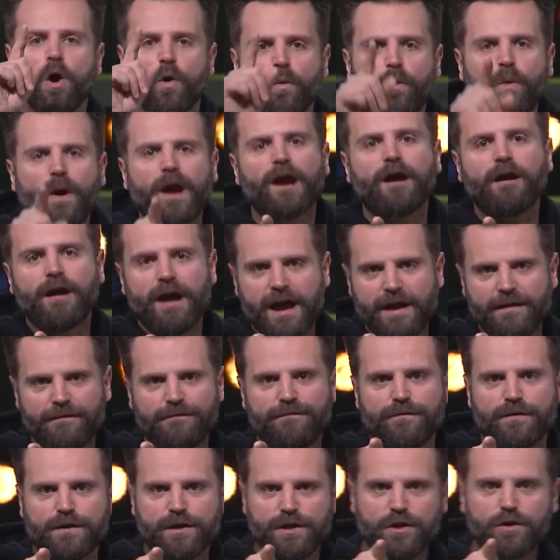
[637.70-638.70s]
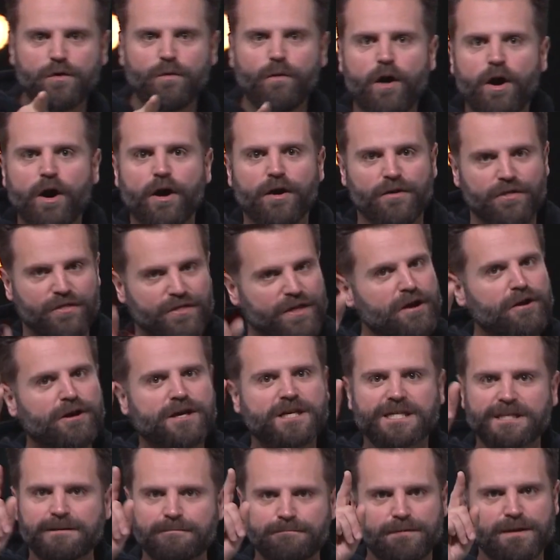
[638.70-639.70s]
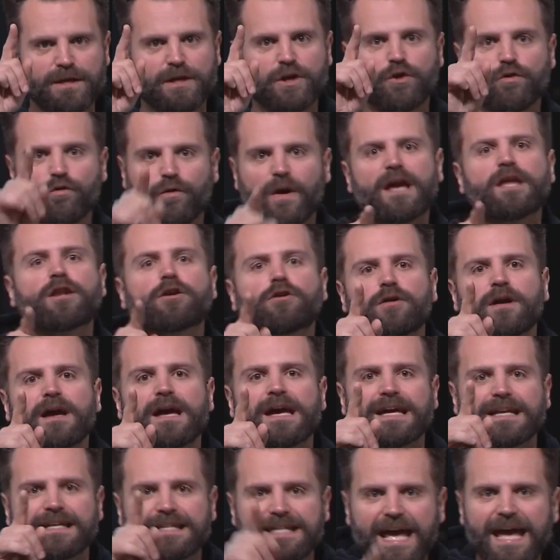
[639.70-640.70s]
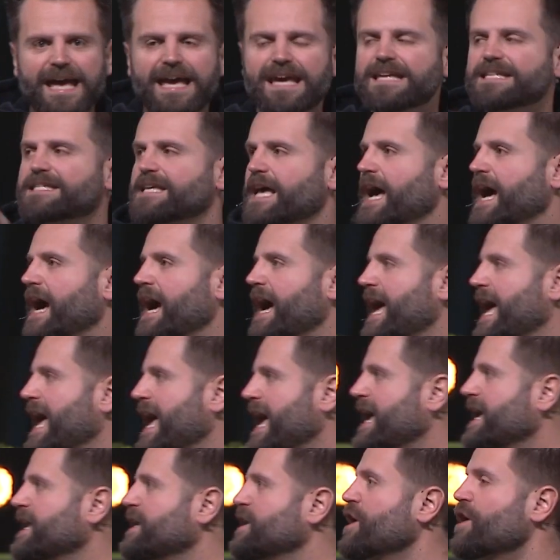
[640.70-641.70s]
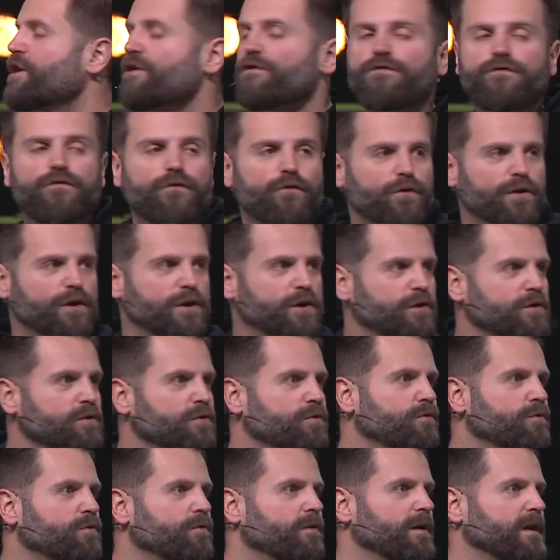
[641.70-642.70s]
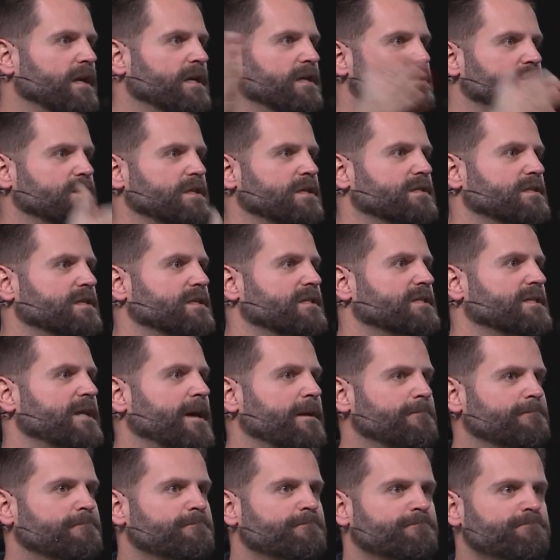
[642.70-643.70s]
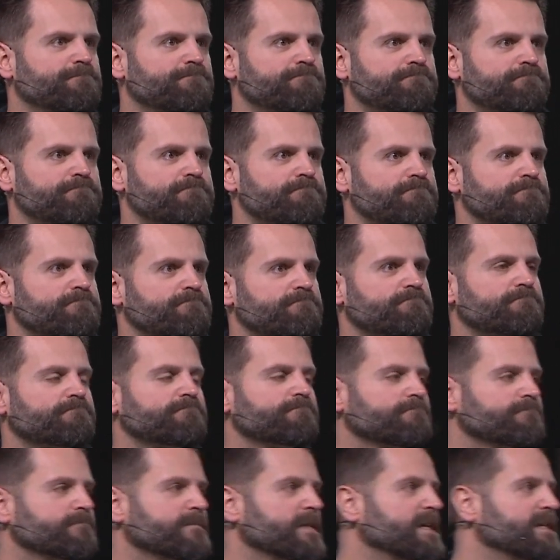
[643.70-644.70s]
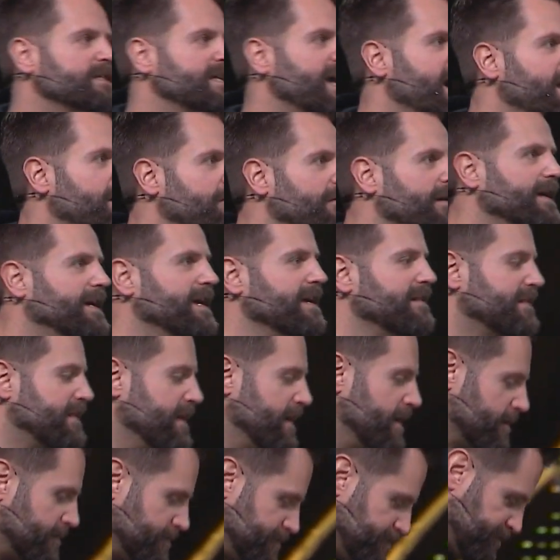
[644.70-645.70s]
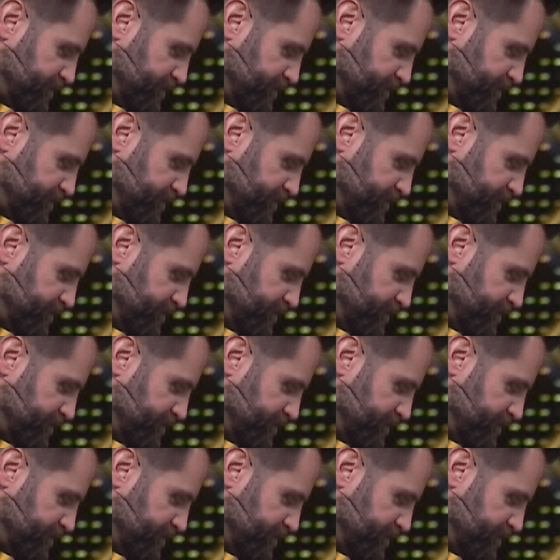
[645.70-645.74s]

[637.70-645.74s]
wherever you are, there can be greater days ahead for you in Jesus' name. So how do I get there?